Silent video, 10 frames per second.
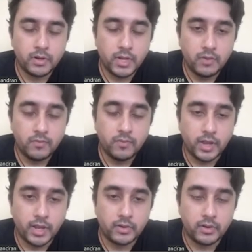delve
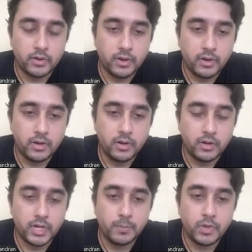and
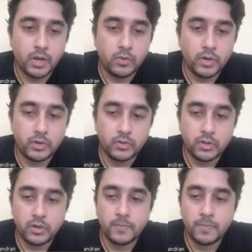drill deep down into
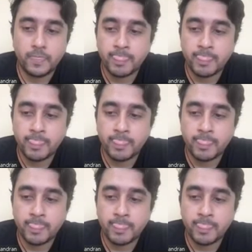the